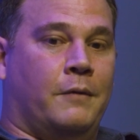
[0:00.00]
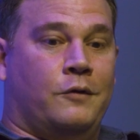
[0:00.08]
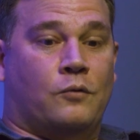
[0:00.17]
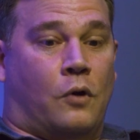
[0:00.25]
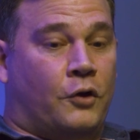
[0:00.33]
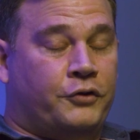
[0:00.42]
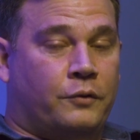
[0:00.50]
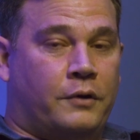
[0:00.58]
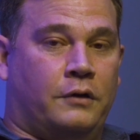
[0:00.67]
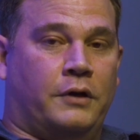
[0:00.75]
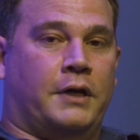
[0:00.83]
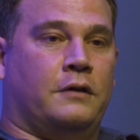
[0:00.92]
You also
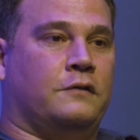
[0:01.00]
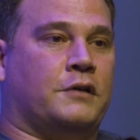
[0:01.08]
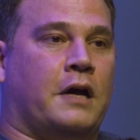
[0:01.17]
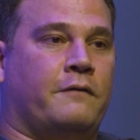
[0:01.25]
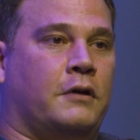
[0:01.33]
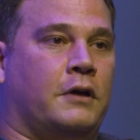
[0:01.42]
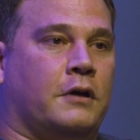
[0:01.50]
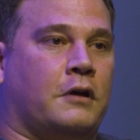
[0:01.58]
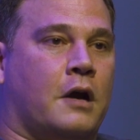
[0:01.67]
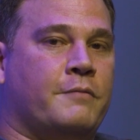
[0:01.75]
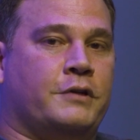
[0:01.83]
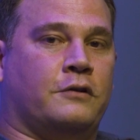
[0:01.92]
want to look at Java
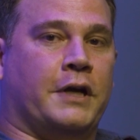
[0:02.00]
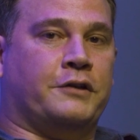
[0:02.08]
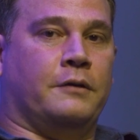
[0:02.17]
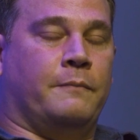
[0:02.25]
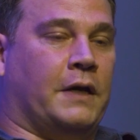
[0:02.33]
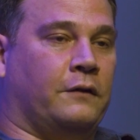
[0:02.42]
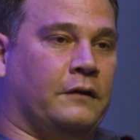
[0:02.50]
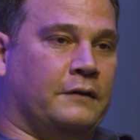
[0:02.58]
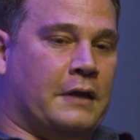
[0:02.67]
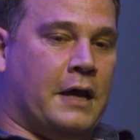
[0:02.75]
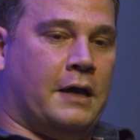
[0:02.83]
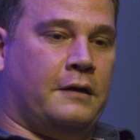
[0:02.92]
garbage collection because it's
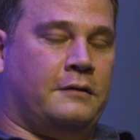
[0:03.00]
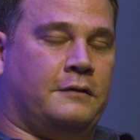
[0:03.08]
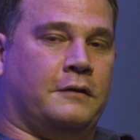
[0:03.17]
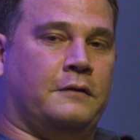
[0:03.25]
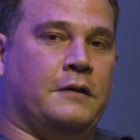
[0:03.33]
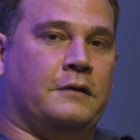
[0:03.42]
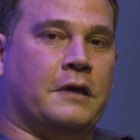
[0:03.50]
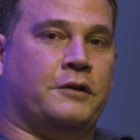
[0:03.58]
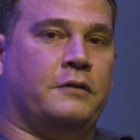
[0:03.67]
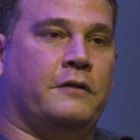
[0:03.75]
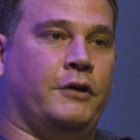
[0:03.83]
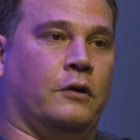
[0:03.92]
not
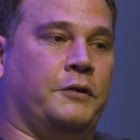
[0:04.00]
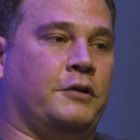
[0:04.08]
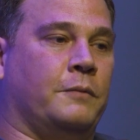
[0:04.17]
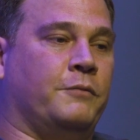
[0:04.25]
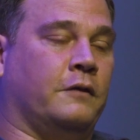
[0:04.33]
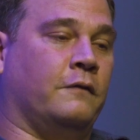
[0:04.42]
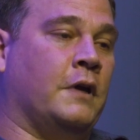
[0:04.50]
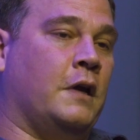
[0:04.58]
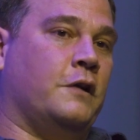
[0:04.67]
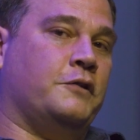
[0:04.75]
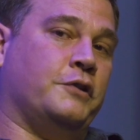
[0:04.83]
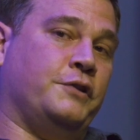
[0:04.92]
trivial in terms of
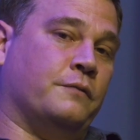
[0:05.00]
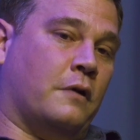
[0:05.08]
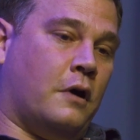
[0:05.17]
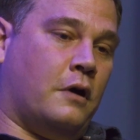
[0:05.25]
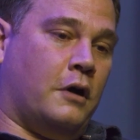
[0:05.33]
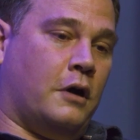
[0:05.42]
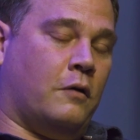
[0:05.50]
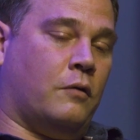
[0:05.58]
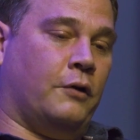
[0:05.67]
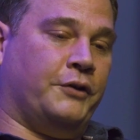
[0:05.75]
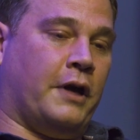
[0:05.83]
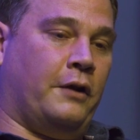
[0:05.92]
should you
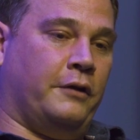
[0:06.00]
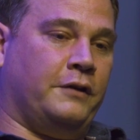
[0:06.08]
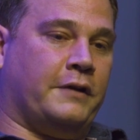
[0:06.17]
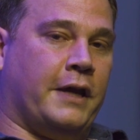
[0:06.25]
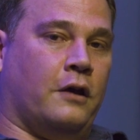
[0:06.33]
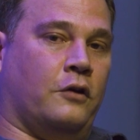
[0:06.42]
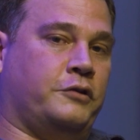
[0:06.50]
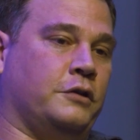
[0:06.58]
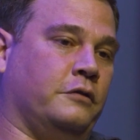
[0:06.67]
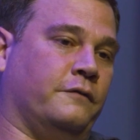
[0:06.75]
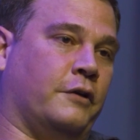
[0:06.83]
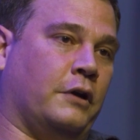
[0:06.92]
horizontally scale,
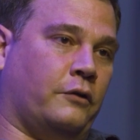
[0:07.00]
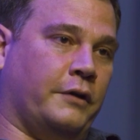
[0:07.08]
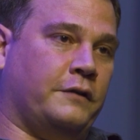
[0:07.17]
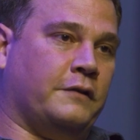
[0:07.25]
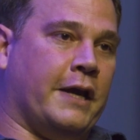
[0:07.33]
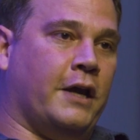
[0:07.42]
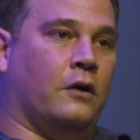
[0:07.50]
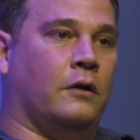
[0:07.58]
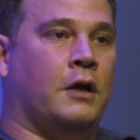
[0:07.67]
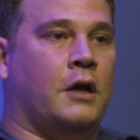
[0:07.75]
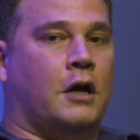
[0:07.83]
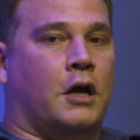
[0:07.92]
should you vertically
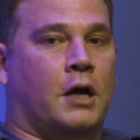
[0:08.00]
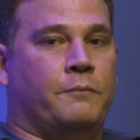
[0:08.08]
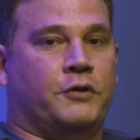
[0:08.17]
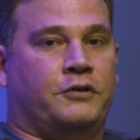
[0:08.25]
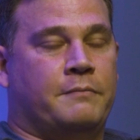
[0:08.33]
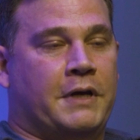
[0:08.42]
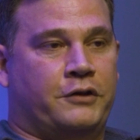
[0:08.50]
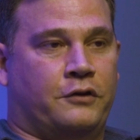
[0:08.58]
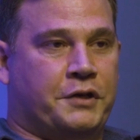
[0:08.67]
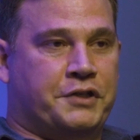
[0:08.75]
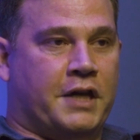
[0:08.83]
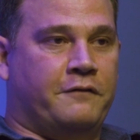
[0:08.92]
scale, just to make sure
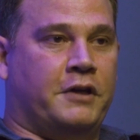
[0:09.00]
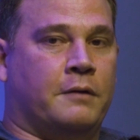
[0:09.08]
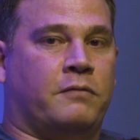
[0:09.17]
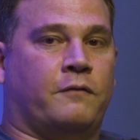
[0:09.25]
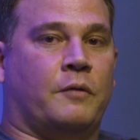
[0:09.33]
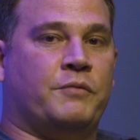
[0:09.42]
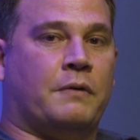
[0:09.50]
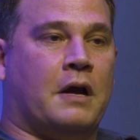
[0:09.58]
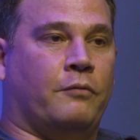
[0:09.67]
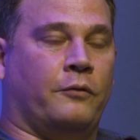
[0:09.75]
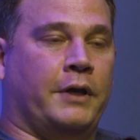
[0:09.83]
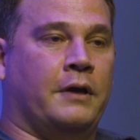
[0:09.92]
the JVM performs
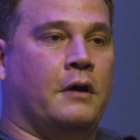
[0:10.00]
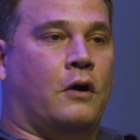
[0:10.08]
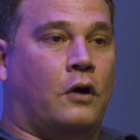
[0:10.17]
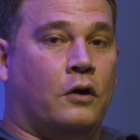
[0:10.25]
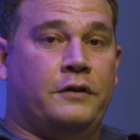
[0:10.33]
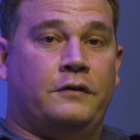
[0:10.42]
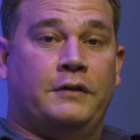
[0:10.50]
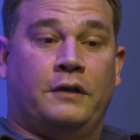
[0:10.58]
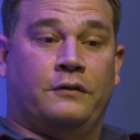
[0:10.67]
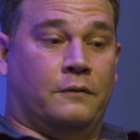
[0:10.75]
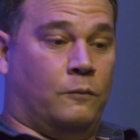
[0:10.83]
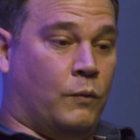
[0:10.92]
properly. All these
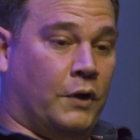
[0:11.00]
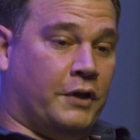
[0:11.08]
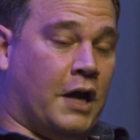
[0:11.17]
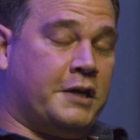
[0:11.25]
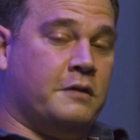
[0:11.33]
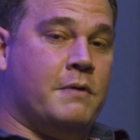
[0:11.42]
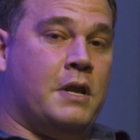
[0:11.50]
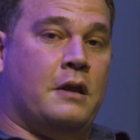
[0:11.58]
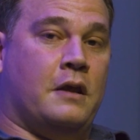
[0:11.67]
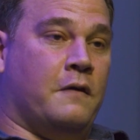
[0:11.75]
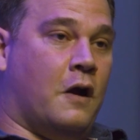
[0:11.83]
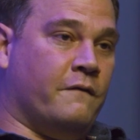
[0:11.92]
things are well documented
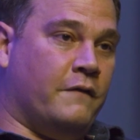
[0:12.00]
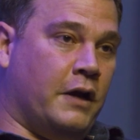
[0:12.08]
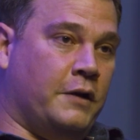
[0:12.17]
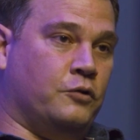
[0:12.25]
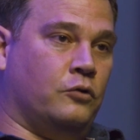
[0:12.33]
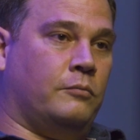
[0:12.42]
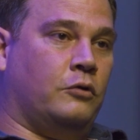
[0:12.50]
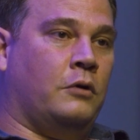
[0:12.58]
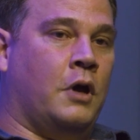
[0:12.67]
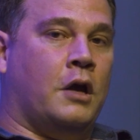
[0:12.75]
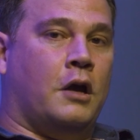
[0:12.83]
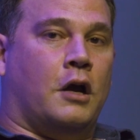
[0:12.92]
and are very doable.
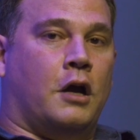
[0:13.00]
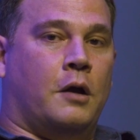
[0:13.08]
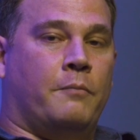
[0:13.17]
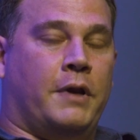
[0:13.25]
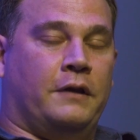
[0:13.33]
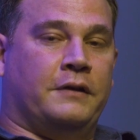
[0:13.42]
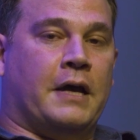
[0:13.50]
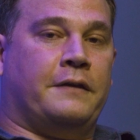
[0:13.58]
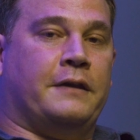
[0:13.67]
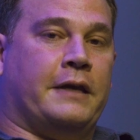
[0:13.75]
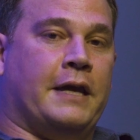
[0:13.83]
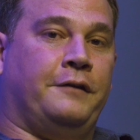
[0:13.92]
But it's not
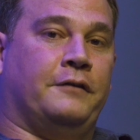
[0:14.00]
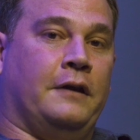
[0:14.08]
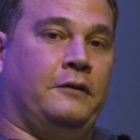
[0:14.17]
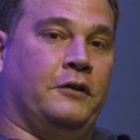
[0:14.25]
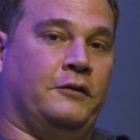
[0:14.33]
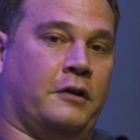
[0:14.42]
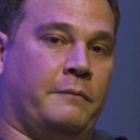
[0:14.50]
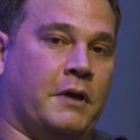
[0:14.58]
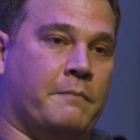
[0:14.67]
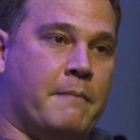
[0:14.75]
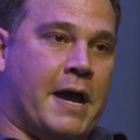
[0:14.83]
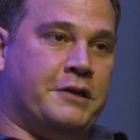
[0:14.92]
the case that it's just going to be
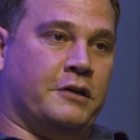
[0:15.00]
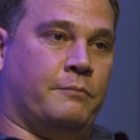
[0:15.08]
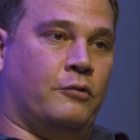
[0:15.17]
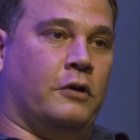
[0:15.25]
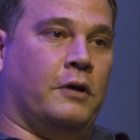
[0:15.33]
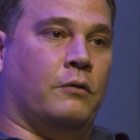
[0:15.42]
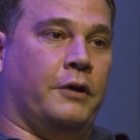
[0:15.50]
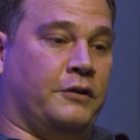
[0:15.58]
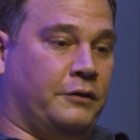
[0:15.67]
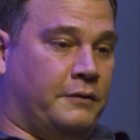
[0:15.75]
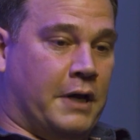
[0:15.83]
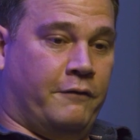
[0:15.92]
a magic bullet where
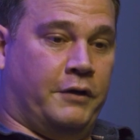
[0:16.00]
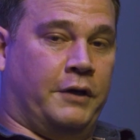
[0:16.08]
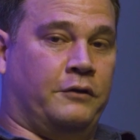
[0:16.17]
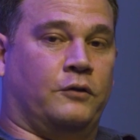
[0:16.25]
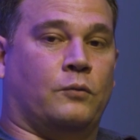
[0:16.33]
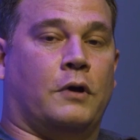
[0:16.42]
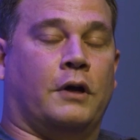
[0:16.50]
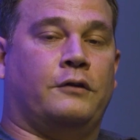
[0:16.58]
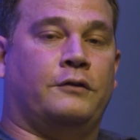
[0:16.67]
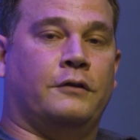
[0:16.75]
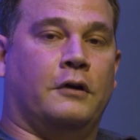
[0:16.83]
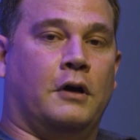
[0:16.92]
just everything just
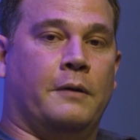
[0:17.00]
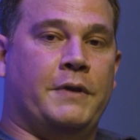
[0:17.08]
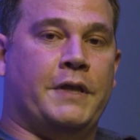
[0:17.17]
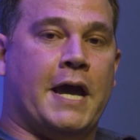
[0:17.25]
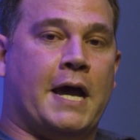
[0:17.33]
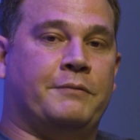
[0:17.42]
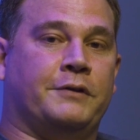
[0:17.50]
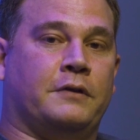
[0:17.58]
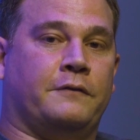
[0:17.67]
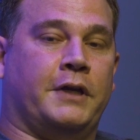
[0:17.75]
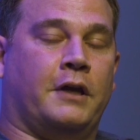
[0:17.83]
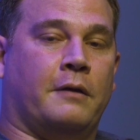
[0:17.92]
works in the absence
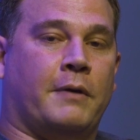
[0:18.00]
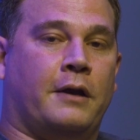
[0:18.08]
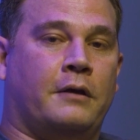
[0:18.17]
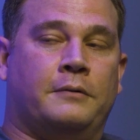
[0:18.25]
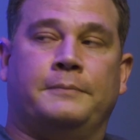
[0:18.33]
of thinking about it.